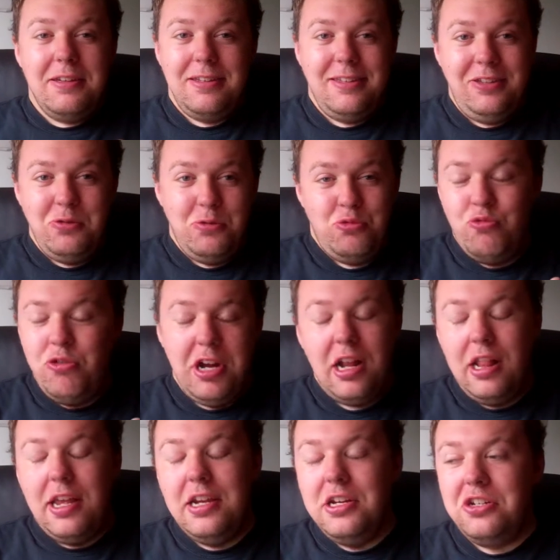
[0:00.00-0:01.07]
you
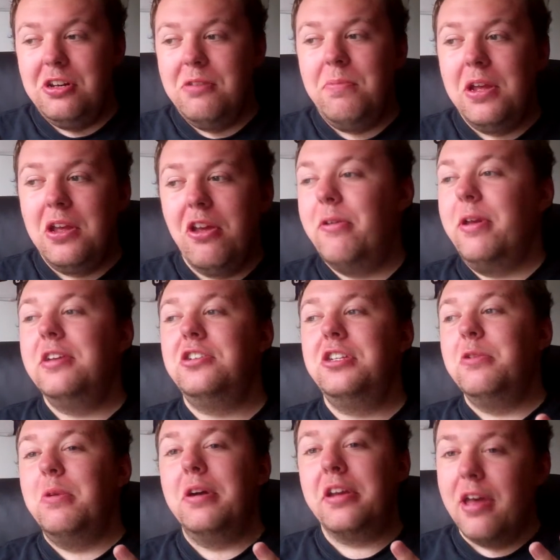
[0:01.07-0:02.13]
really should be going
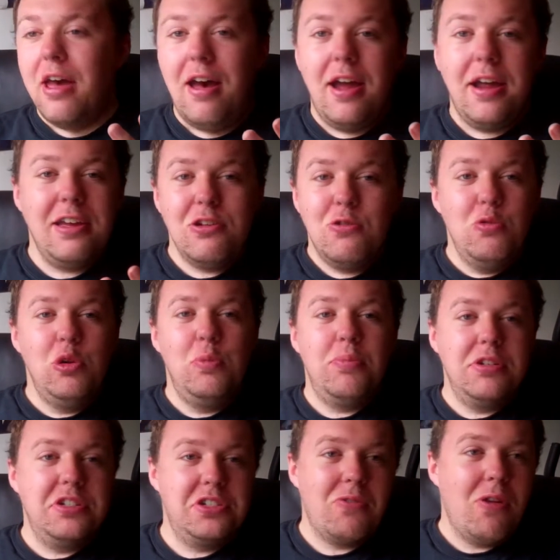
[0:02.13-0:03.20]
to a guy who will
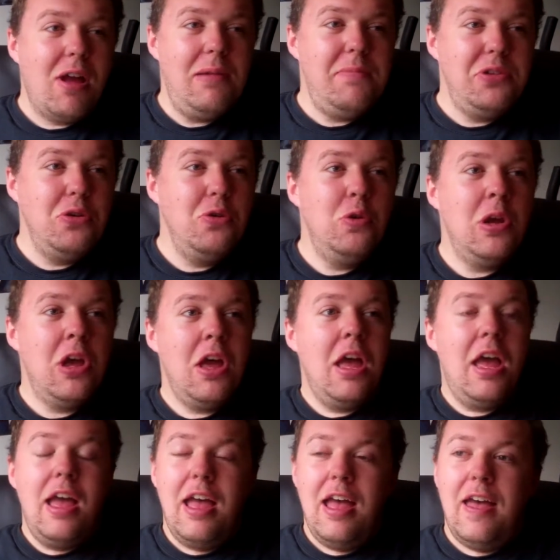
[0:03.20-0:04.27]
prescribe you
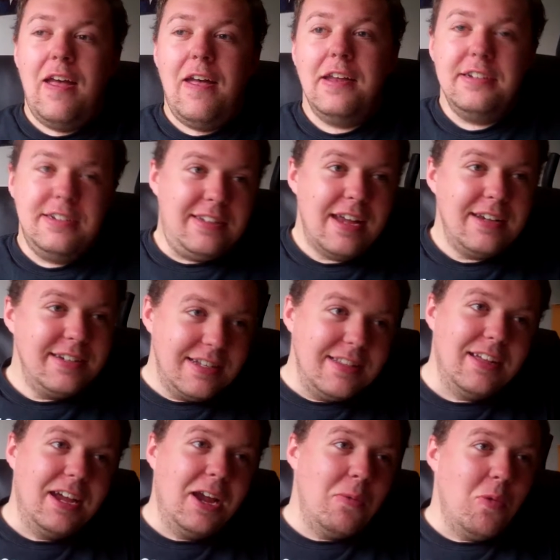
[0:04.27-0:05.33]
uh,
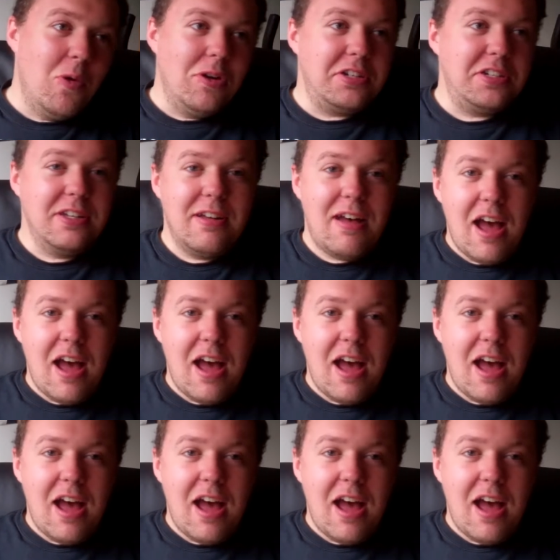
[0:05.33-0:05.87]
dandelion water.